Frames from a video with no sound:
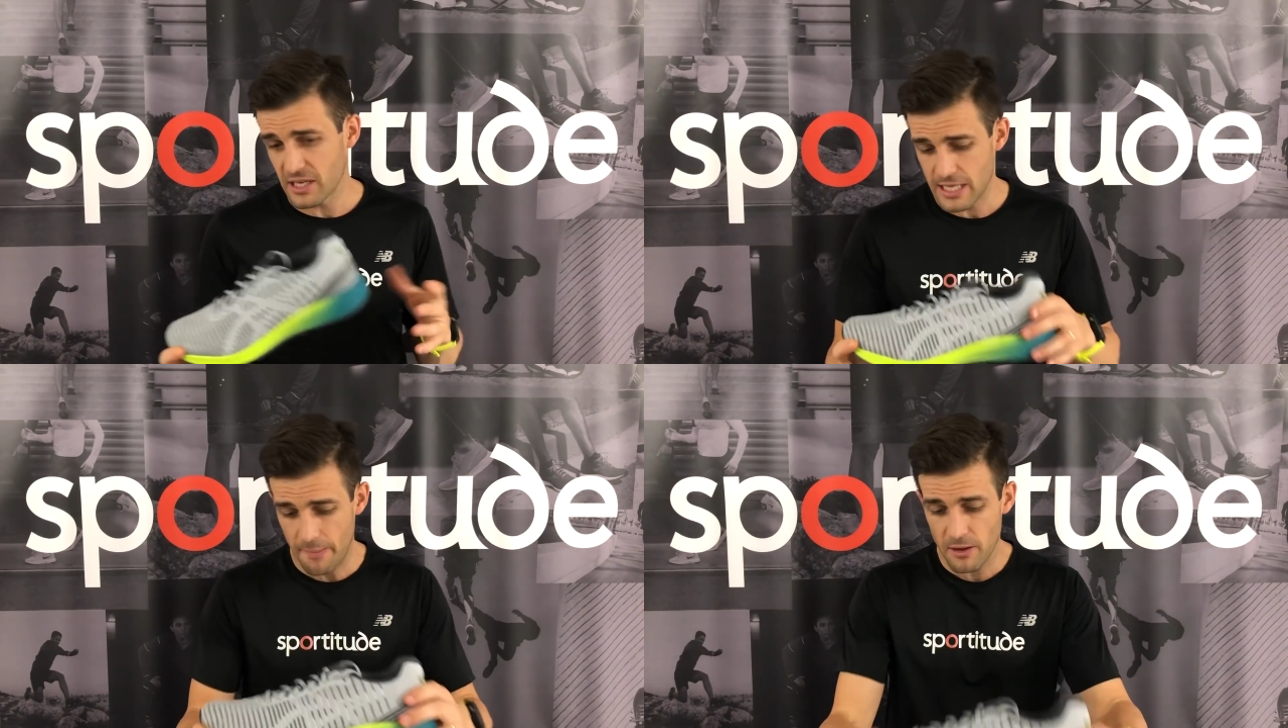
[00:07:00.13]

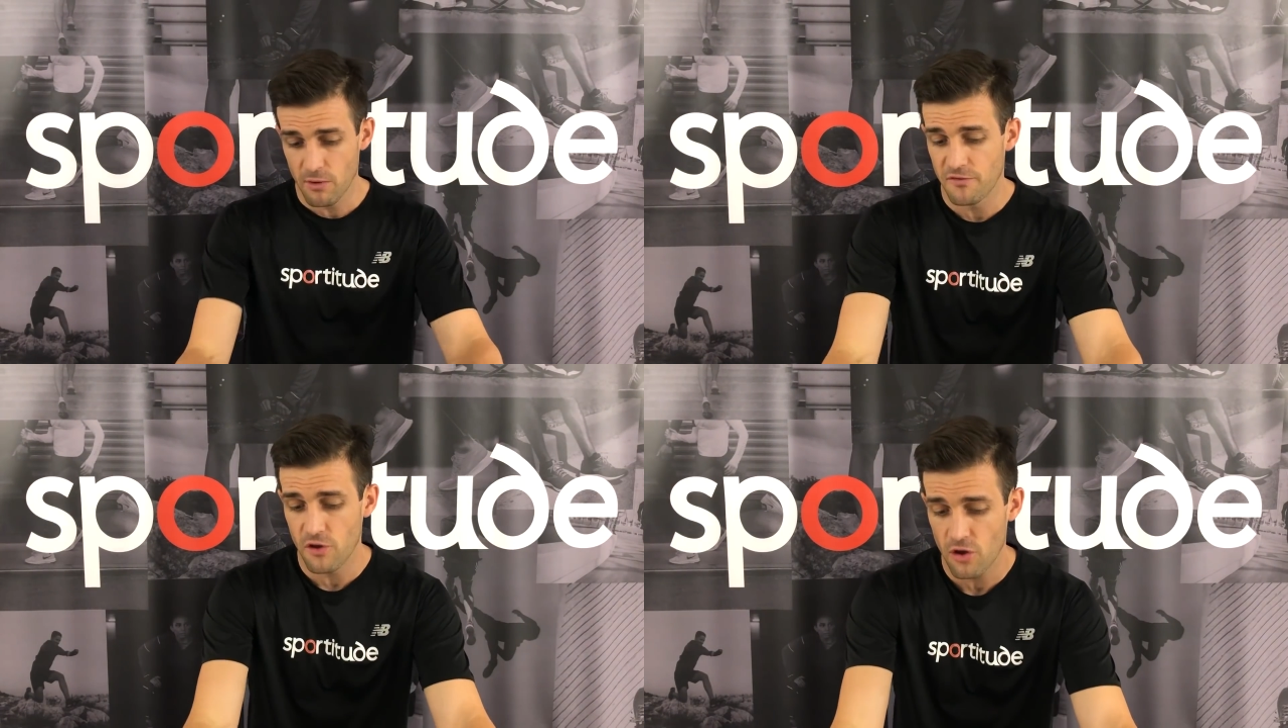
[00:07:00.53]
snappy
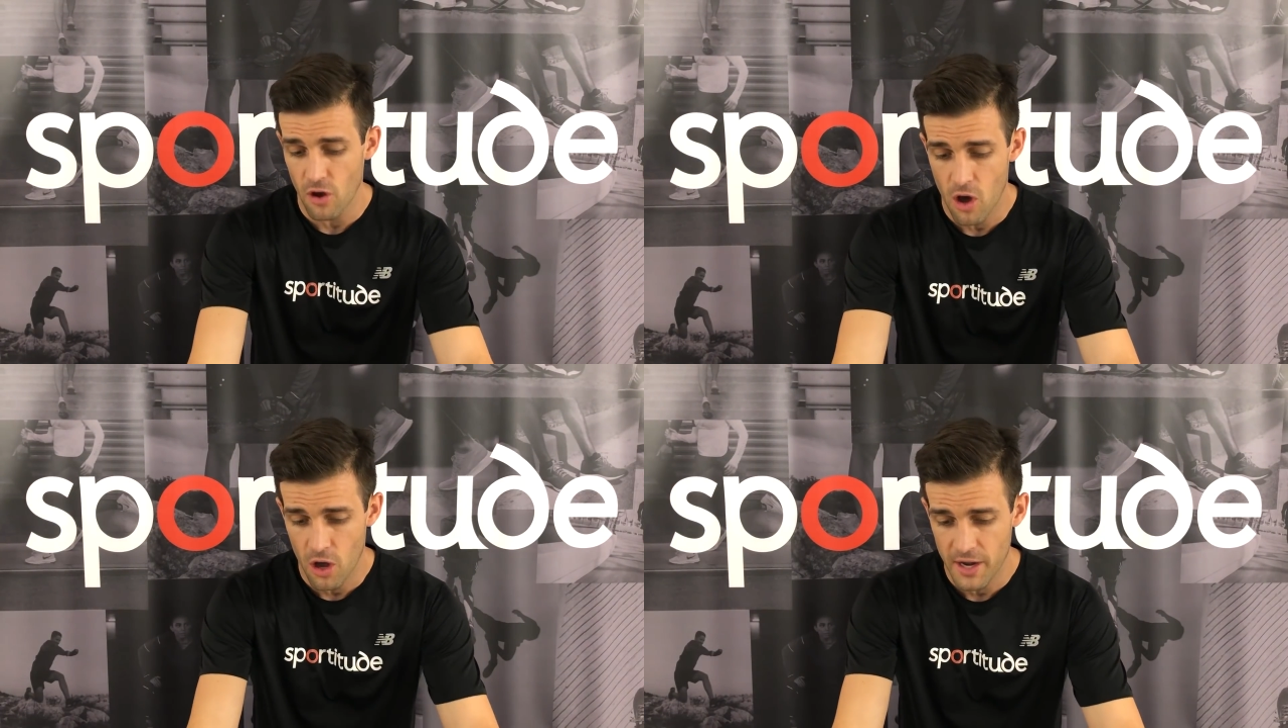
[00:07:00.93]

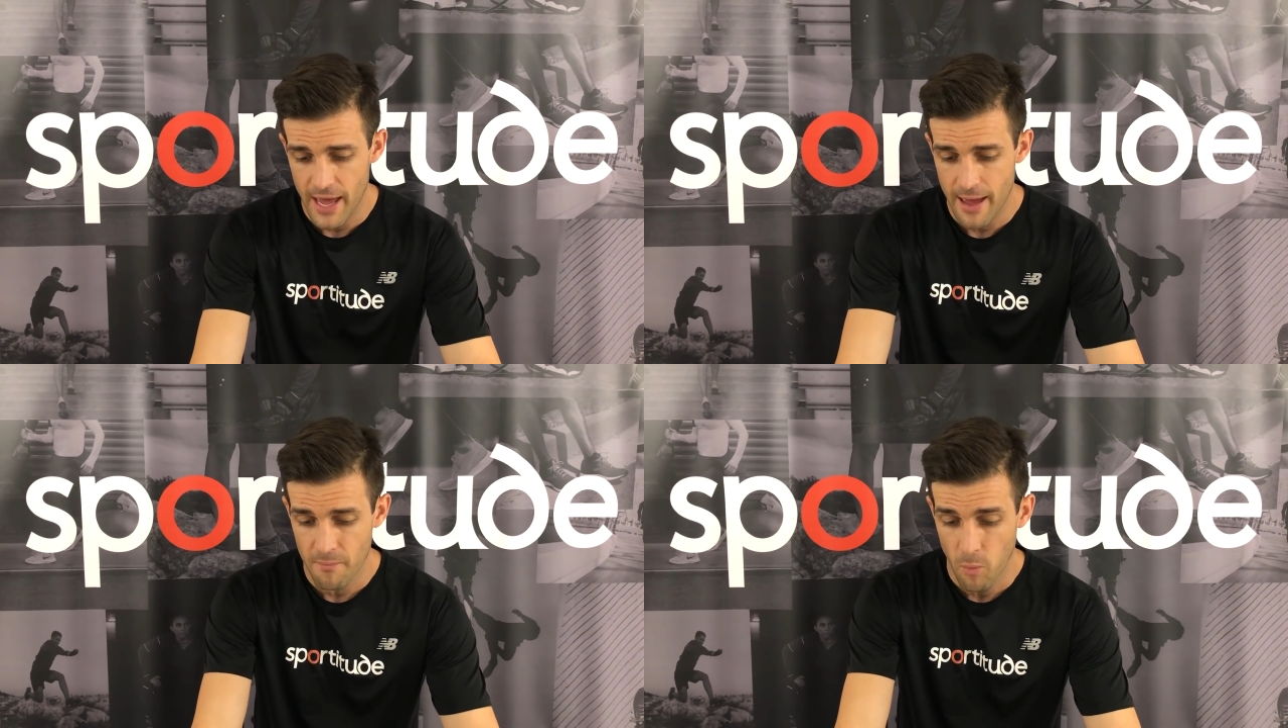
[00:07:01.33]
review
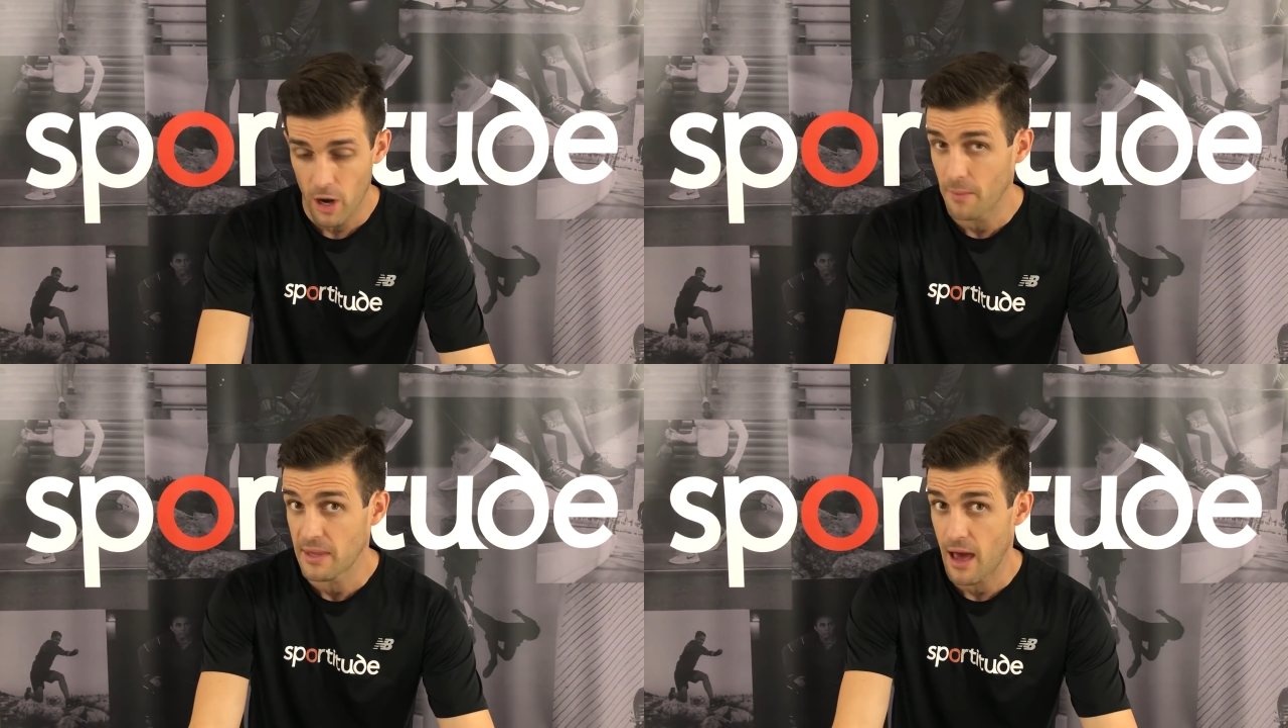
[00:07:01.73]
on
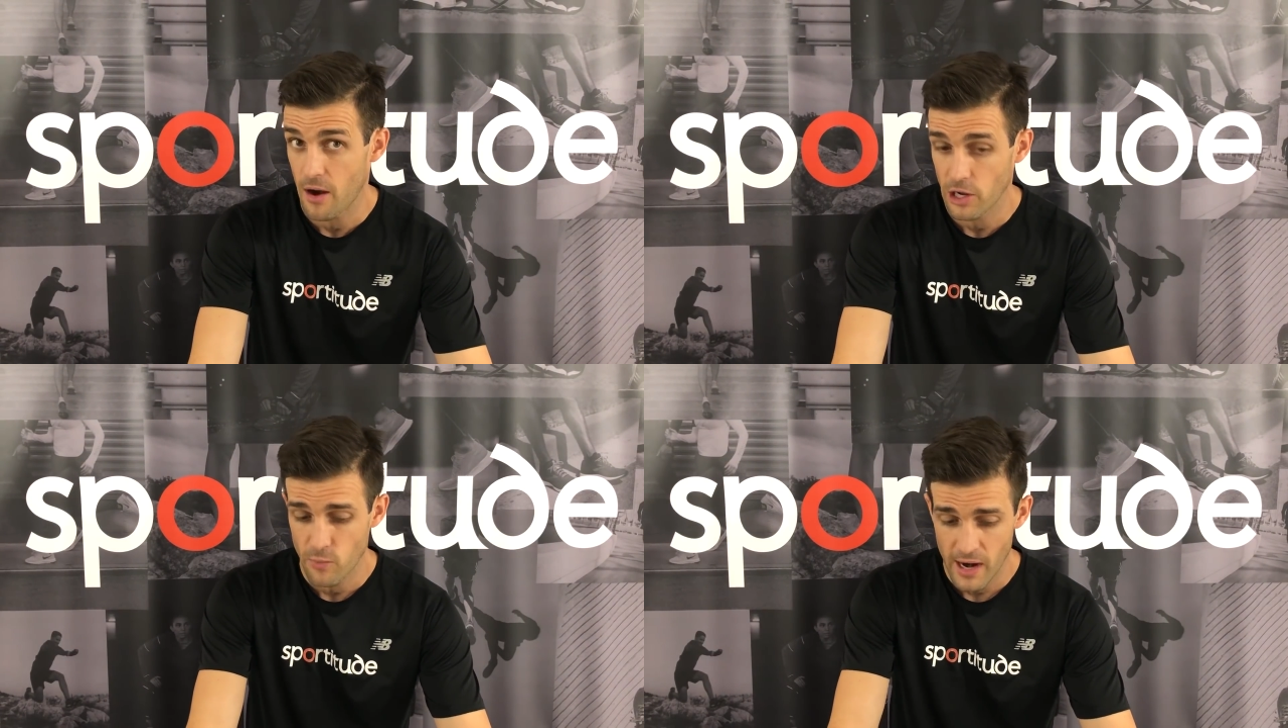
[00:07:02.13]
what I'm
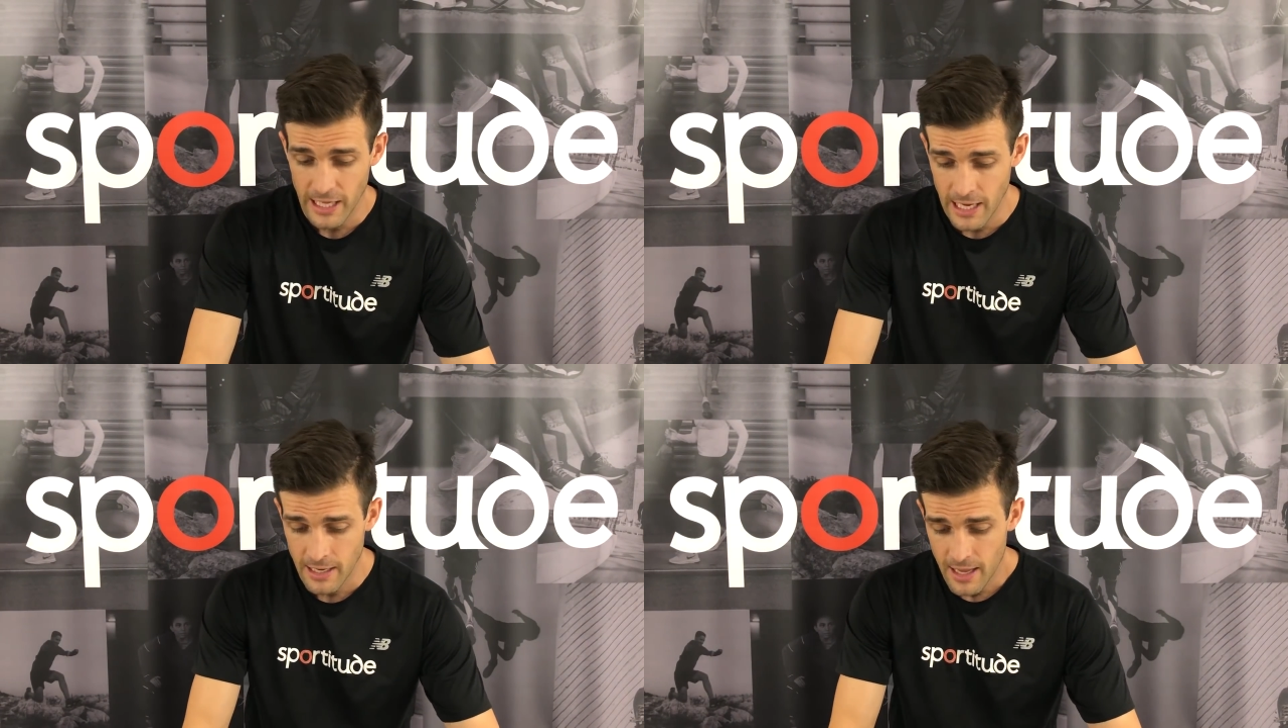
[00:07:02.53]
currently
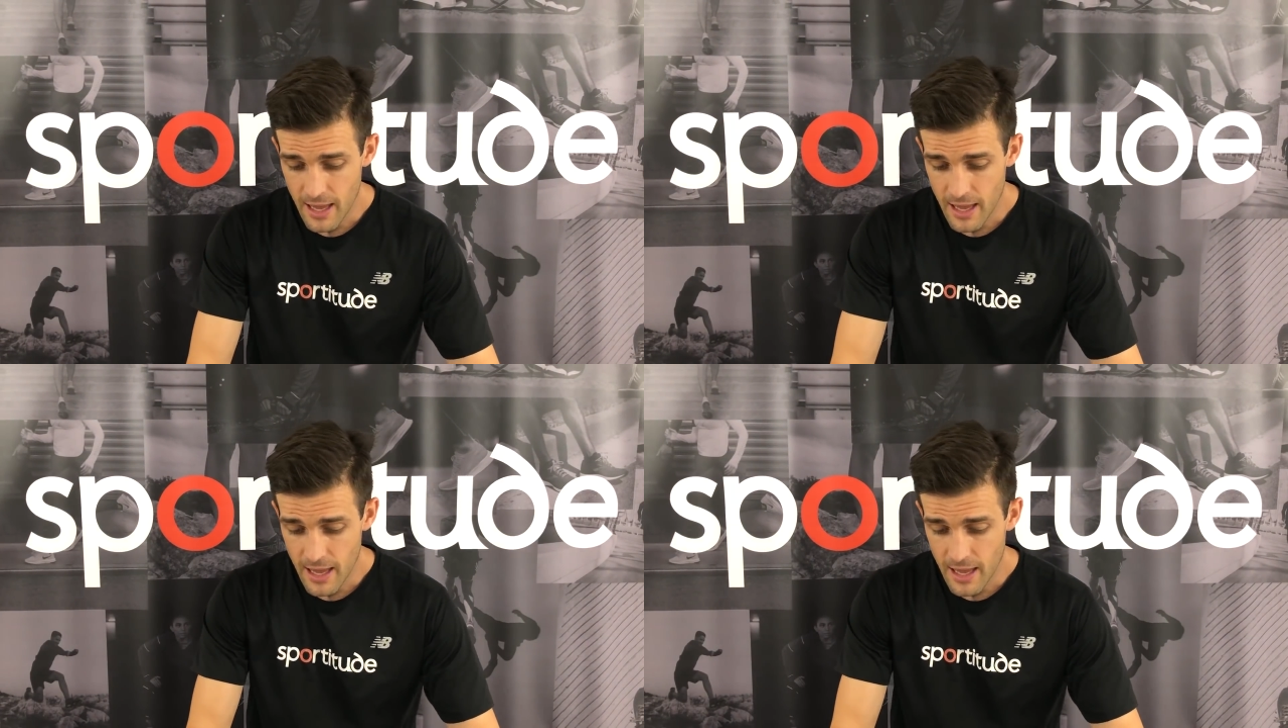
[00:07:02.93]
running in.